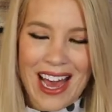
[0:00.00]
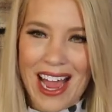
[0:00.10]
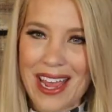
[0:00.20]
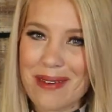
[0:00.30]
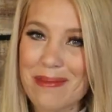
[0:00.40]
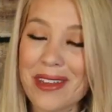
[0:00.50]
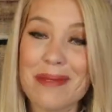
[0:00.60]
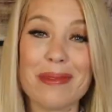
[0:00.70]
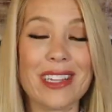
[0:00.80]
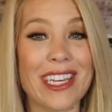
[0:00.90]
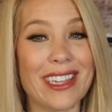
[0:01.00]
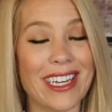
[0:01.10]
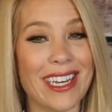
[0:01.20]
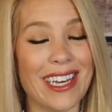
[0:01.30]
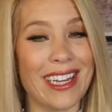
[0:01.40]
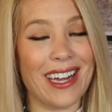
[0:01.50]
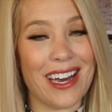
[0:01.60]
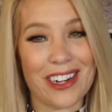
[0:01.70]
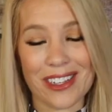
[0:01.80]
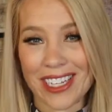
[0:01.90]
I am completely and
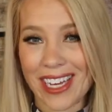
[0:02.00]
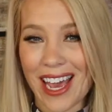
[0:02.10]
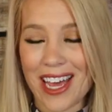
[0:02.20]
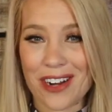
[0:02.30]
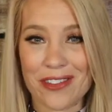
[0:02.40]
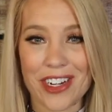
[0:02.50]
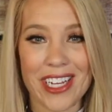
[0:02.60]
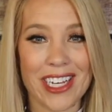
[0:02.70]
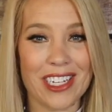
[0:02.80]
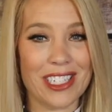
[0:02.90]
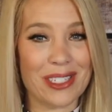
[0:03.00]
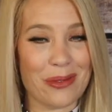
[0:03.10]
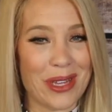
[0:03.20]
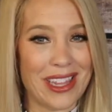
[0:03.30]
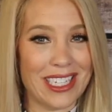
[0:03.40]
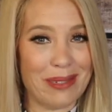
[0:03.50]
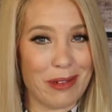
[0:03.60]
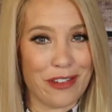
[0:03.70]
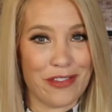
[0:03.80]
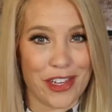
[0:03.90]
utterly head over heels with this
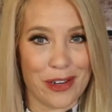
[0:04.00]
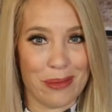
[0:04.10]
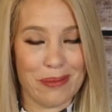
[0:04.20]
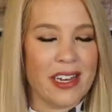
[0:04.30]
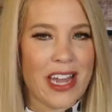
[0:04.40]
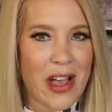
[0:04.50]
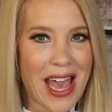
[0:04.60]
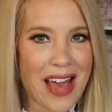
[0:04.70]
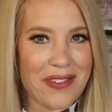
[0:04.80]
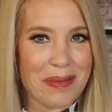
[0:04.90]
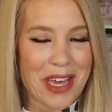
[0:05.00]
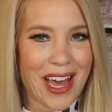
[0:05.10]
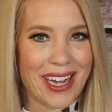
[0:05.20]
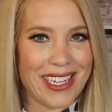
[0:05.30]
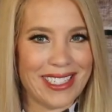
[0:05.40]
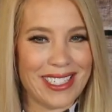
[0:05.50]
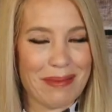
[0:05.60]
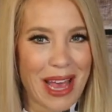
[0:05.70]
perfume. Now I have to be honest,